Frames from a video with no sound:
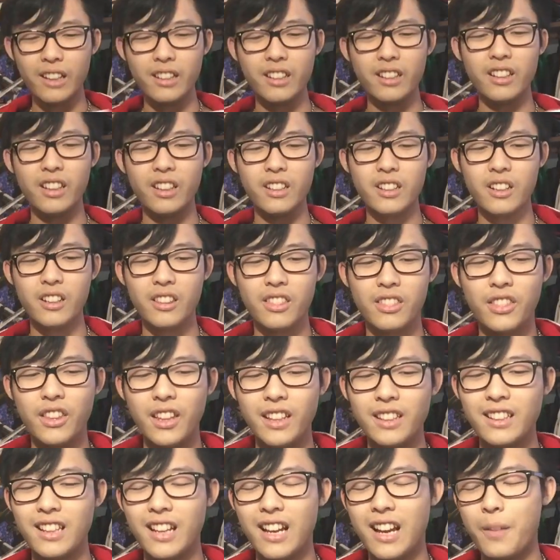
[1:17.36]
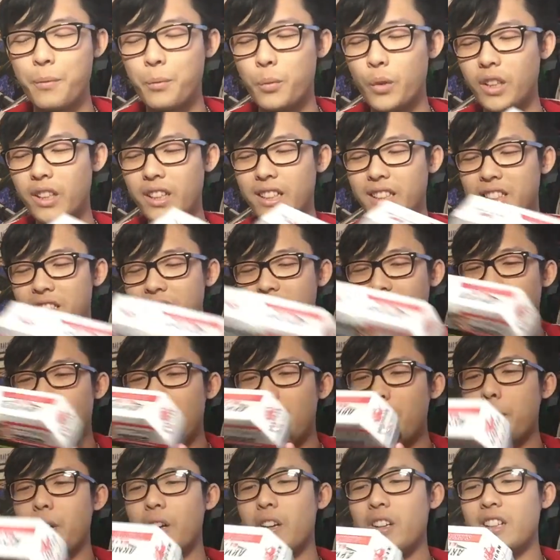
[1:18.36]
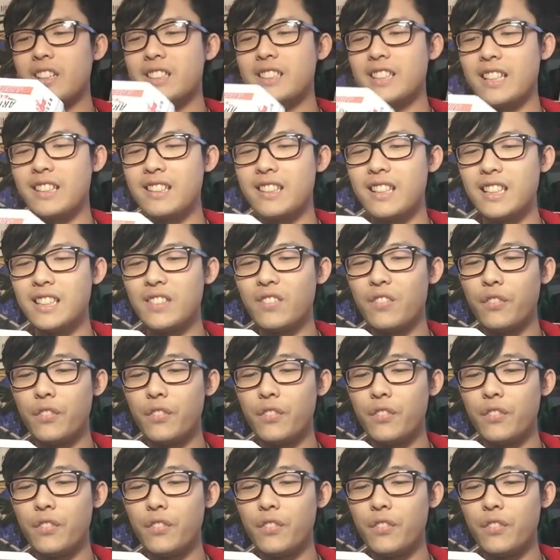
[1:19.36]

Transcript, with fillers: And another thing that I'm really sad about is that this